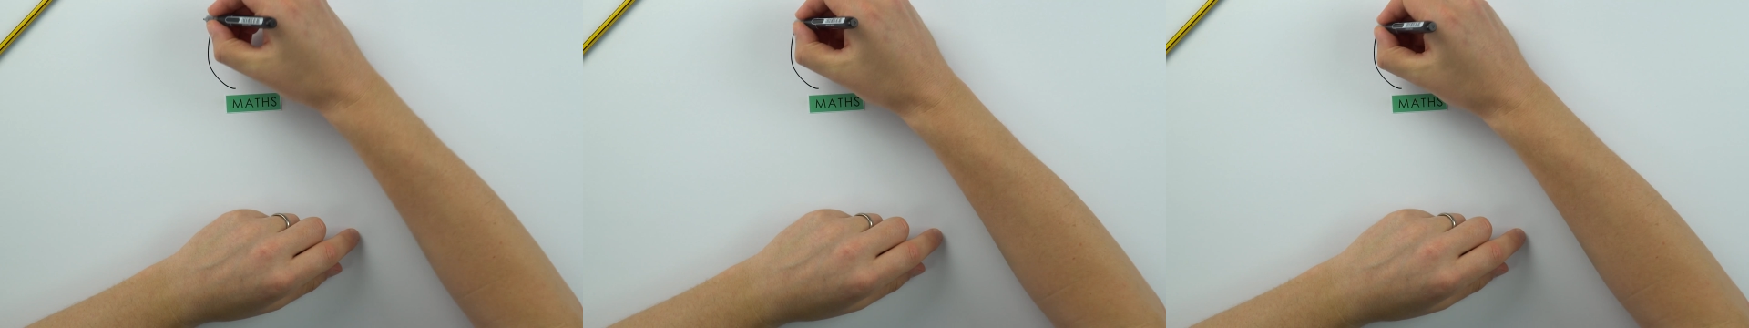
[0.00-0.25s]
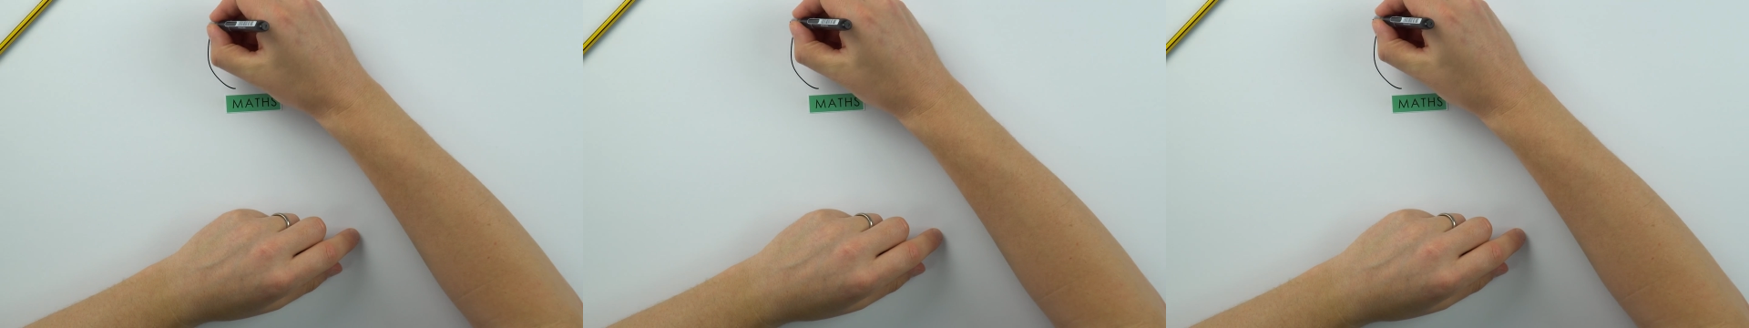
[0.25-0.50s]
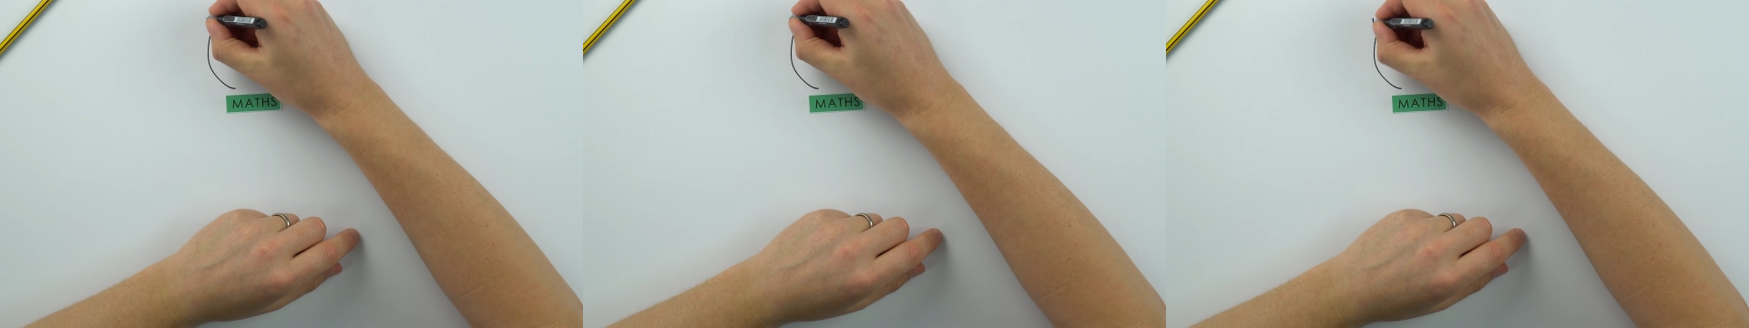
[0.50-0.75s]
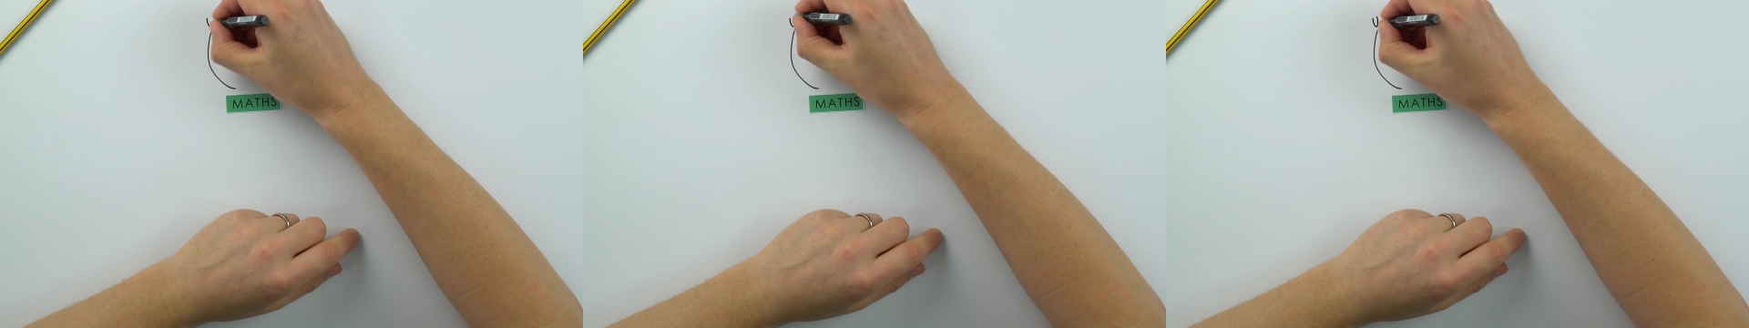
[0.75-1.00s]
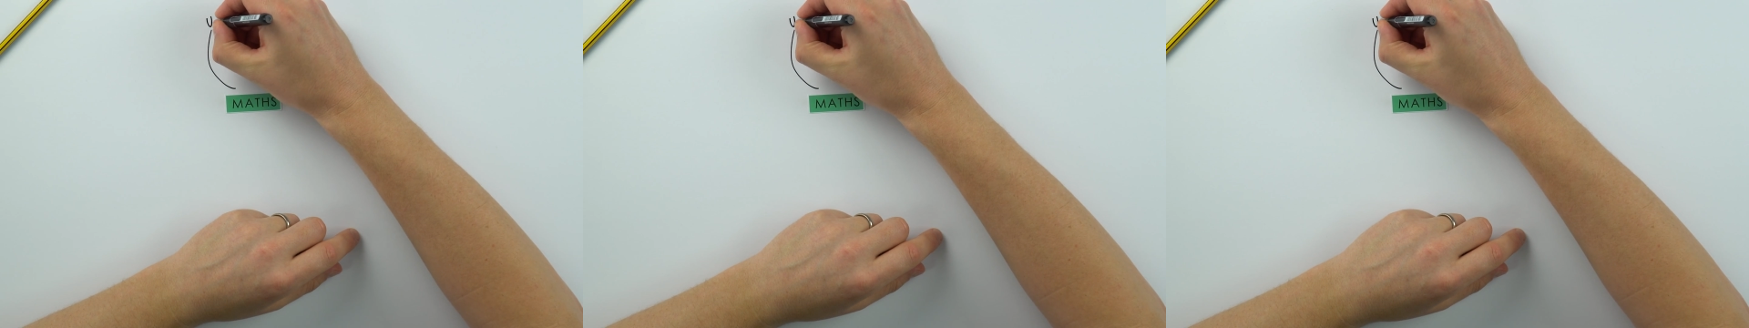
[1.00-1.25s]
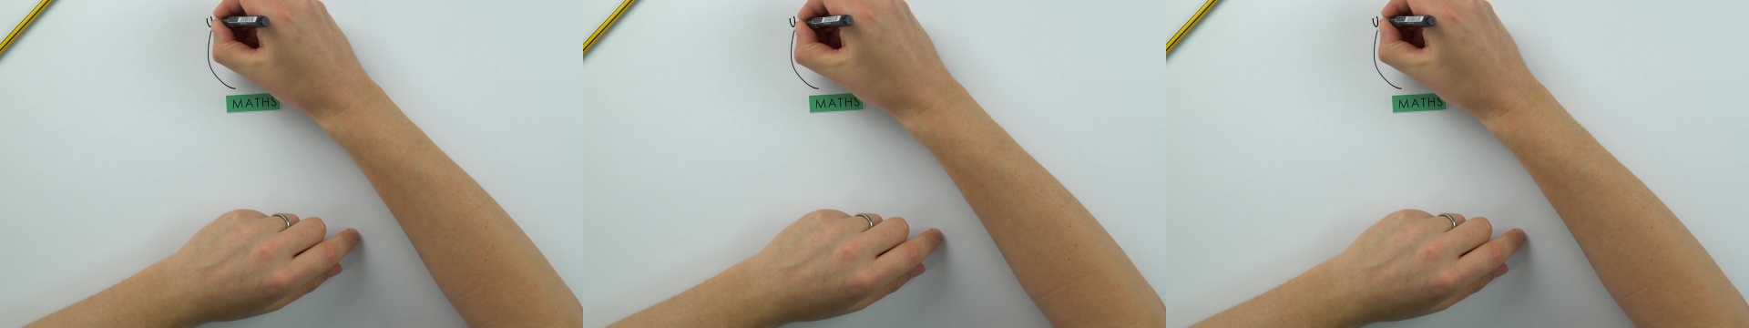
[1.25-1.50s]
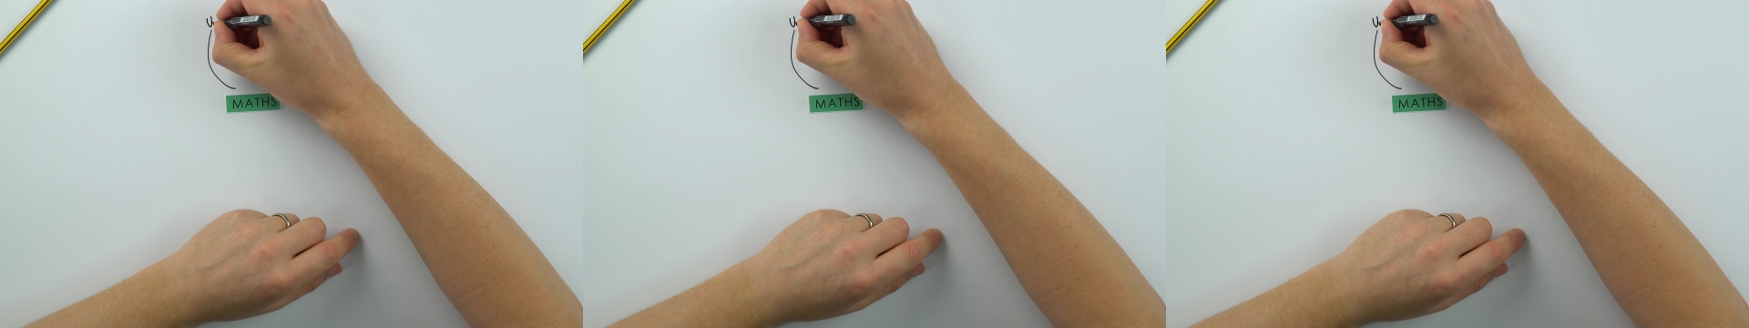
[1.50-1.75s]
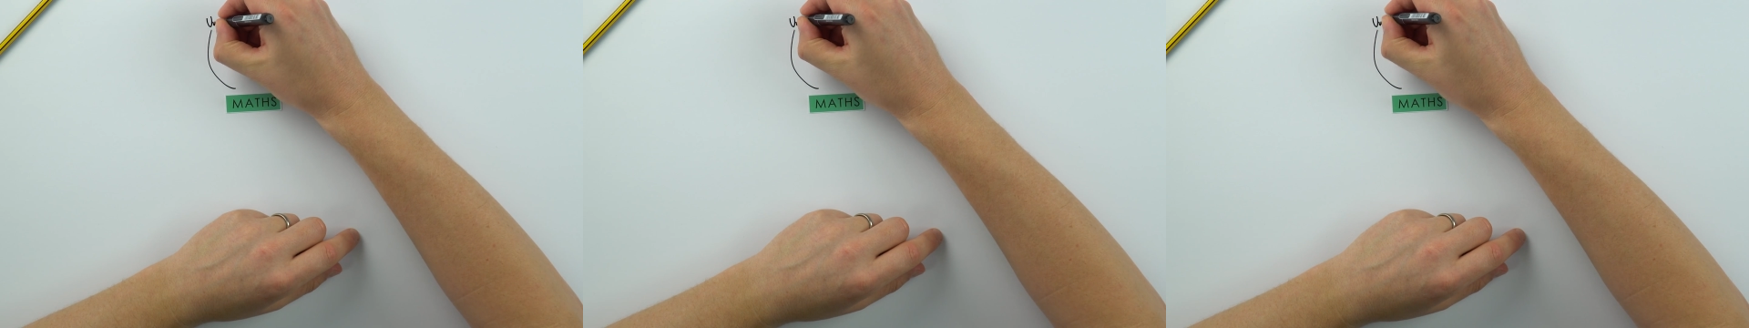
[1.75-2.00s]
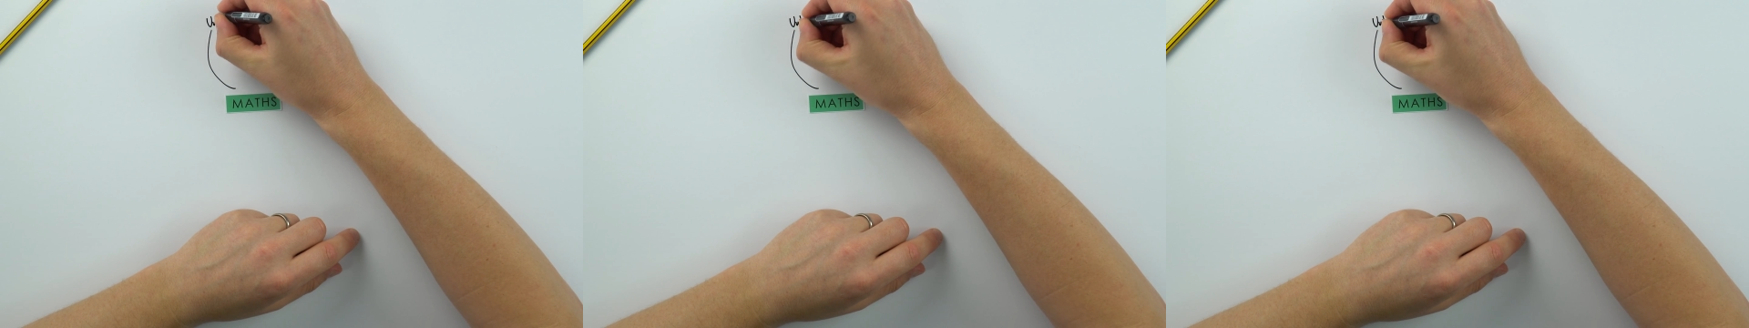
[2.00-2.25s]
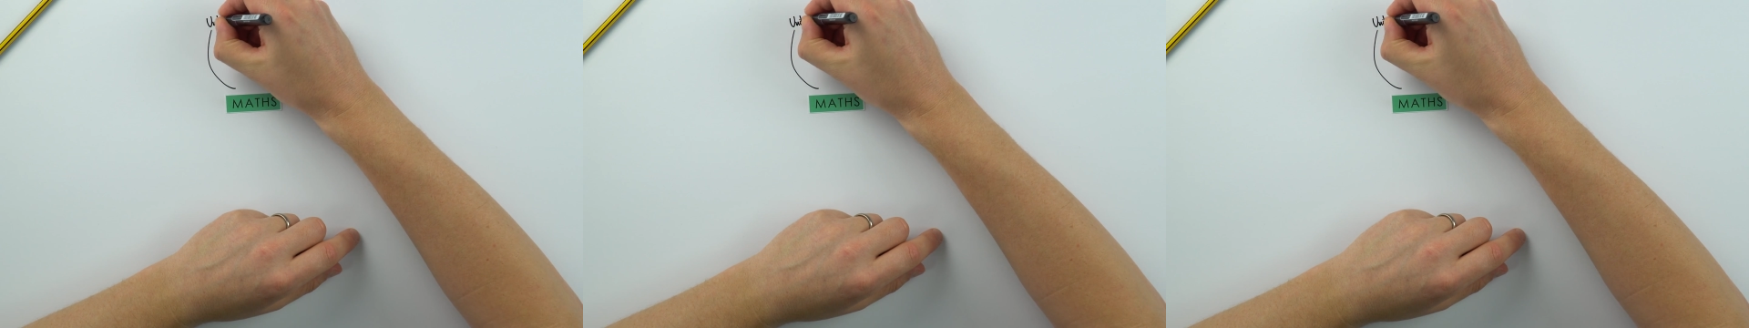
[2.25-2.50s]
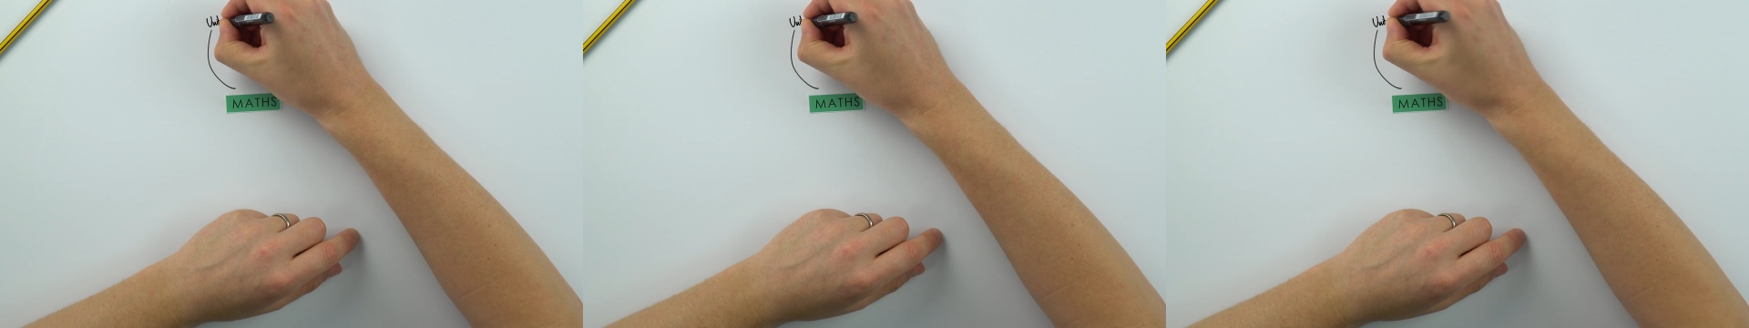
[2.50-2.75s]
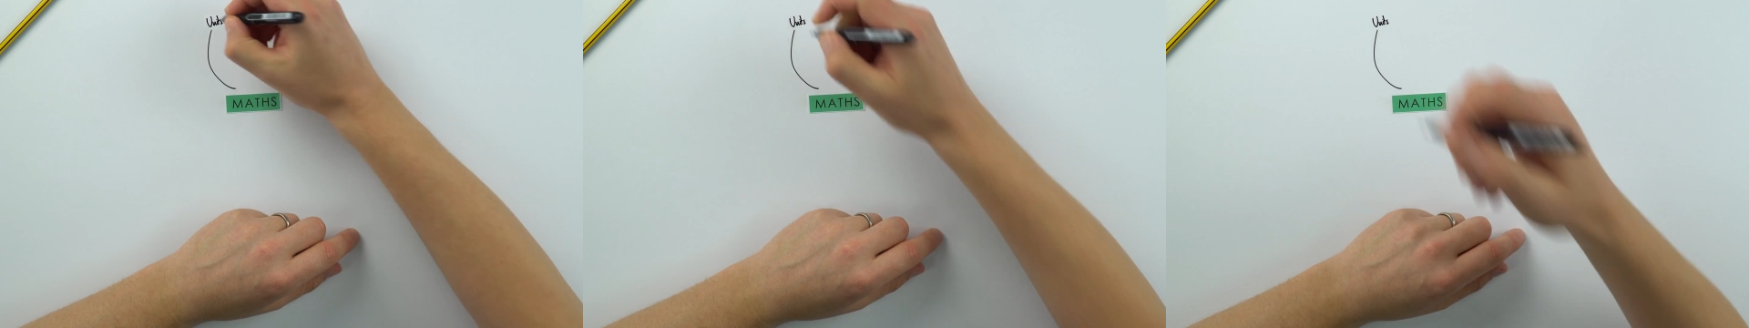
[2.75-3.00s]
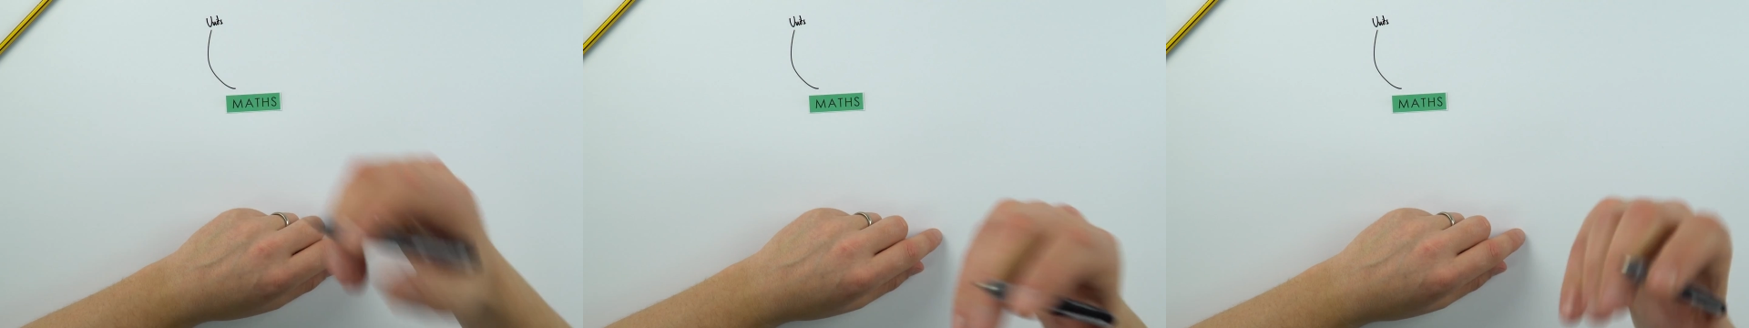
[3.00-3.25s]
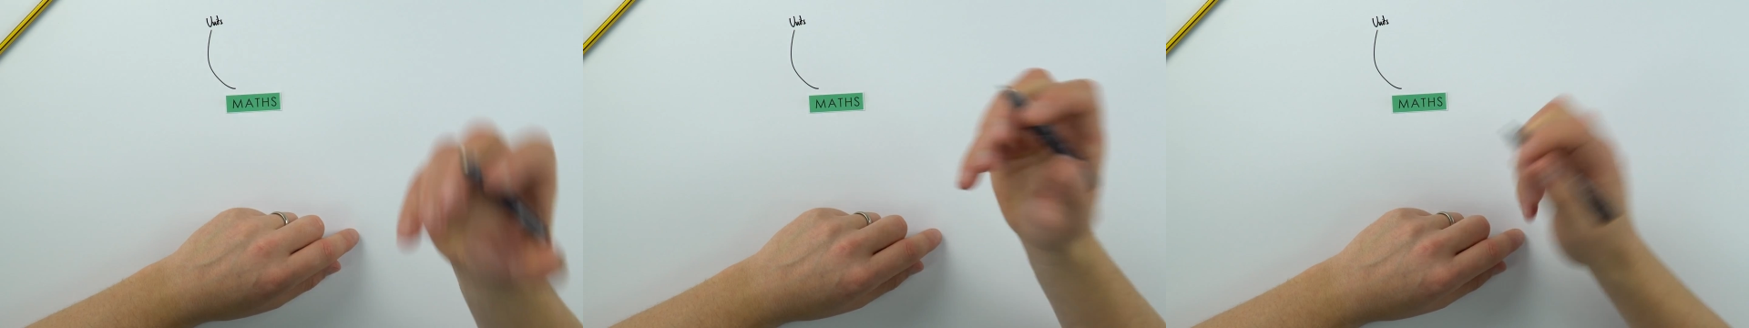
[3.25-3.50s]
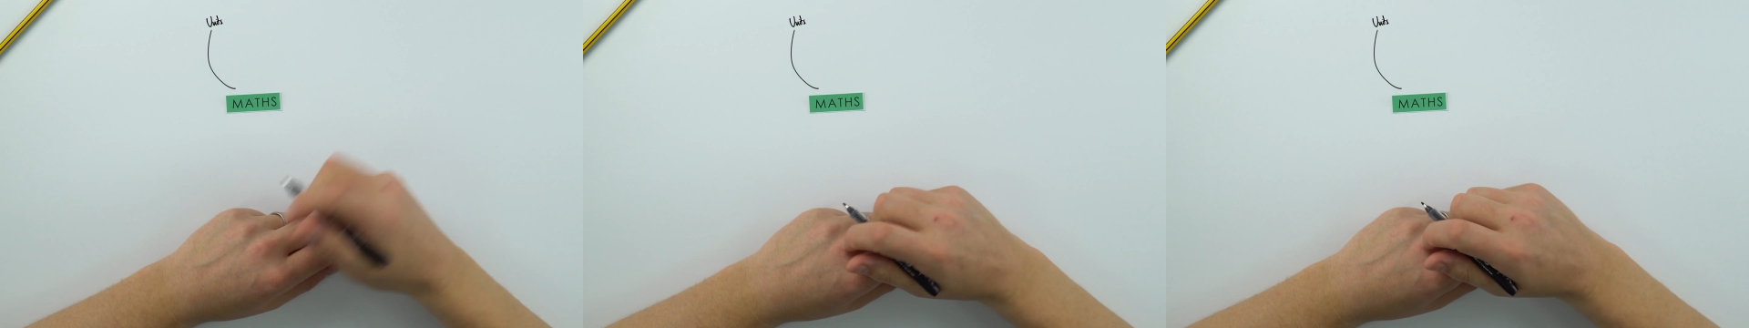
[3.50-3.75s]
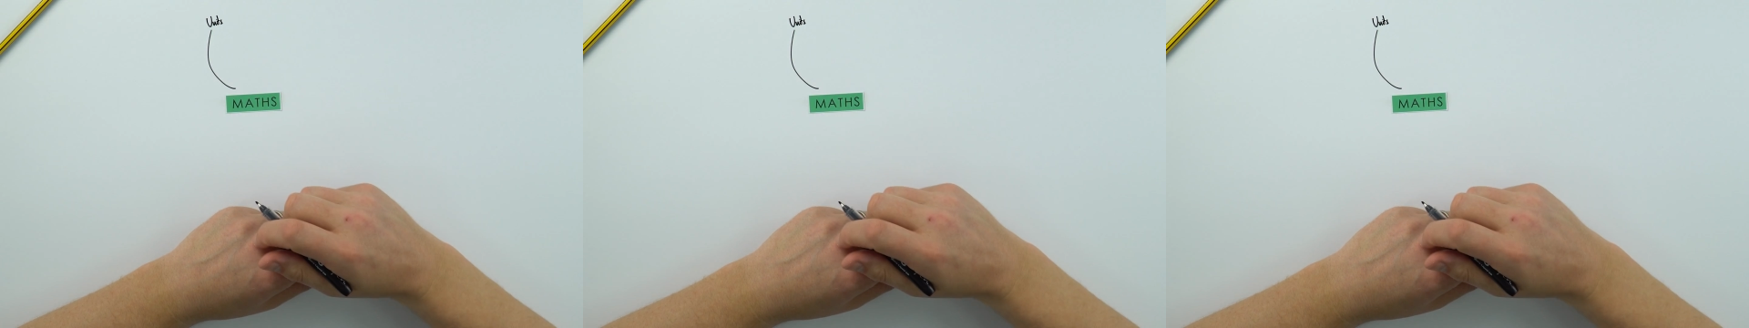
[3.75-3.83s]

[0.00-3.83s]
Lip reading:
No face is visible, so there are no lips to read.